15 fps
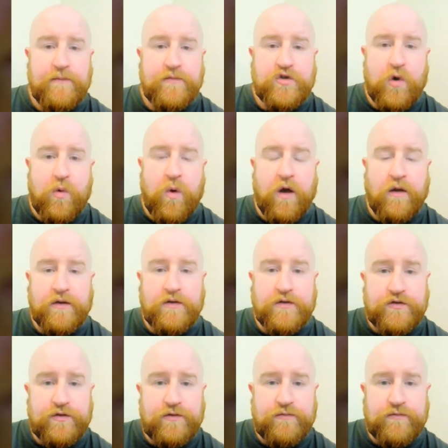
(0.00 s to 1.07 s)
So
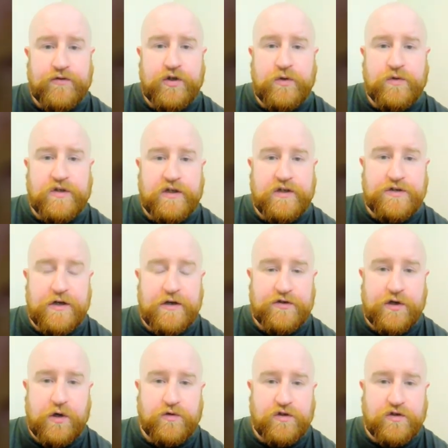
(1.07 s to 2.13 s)
2 t-shirts
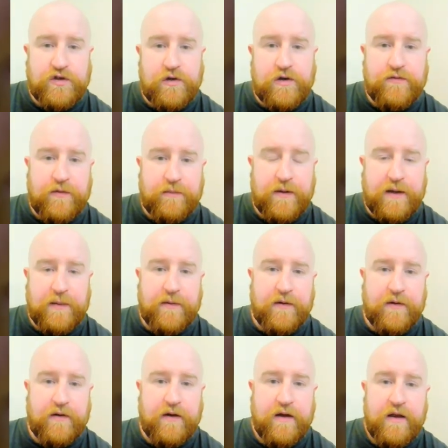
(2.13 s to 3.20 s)
to go to 2 different
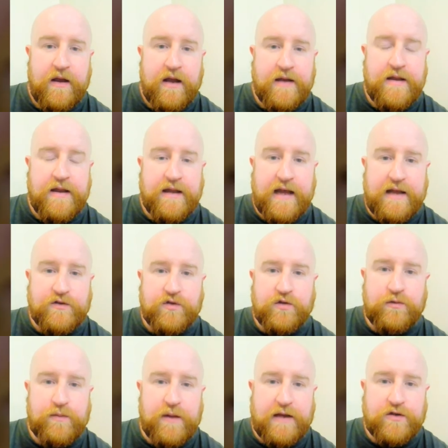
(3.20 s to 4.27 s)
people, and then they get
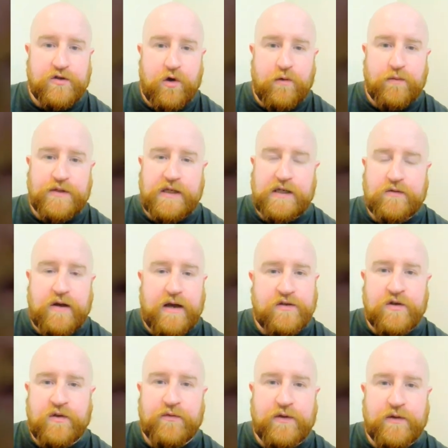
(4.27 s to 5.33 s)
2 black soaps each, right? It's
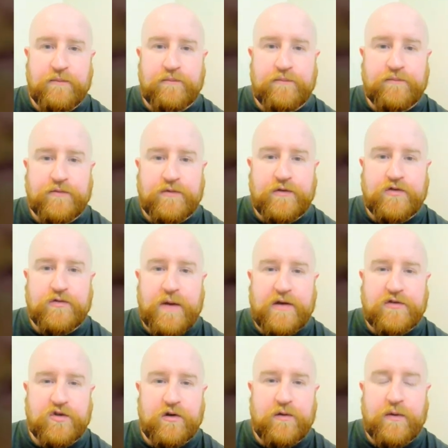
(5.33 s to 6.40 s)
nothing
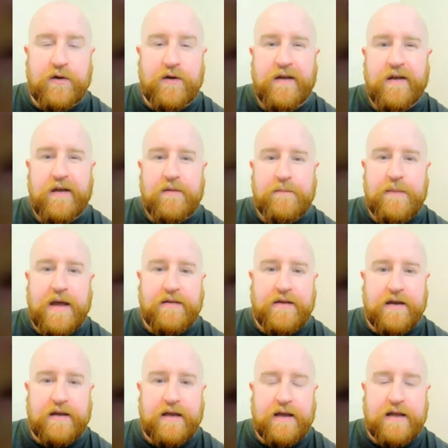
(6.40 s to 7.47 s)
special, but better
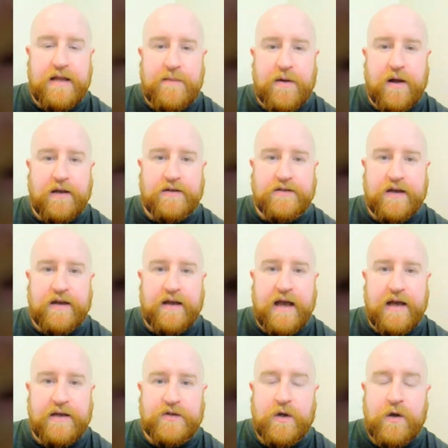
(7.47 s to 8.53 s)
than a kick in the bollocks, innit,
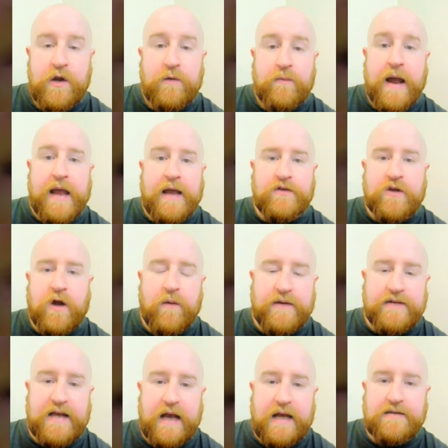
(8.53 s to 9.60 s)
guys? Right, as
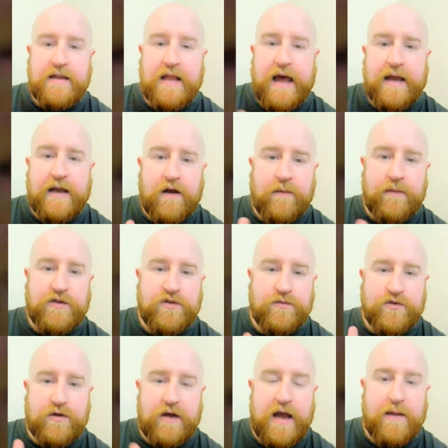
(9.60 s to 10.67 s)
always, guys, like, comment,
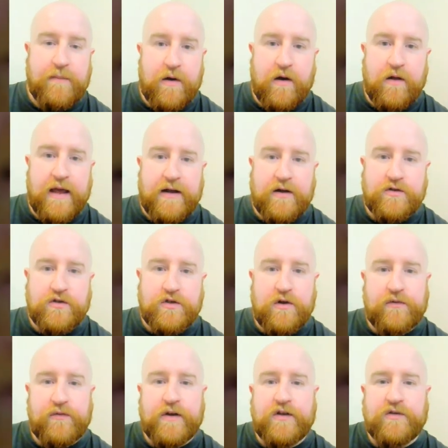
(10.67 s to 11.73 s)
subscribe, all that good
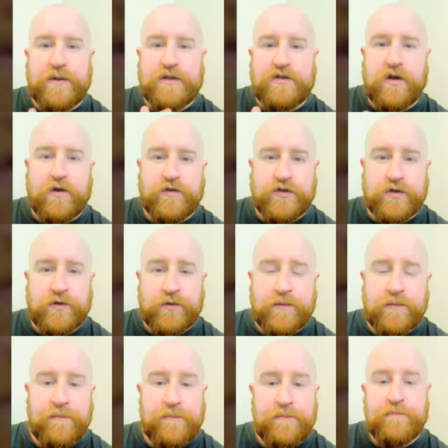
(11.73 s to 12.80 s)
stuff, and I'll speak to you all soon.
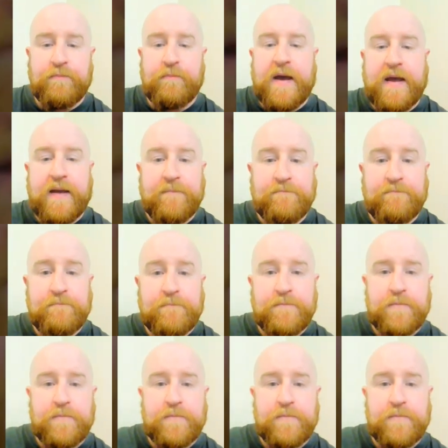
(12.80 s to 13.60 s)
Bye.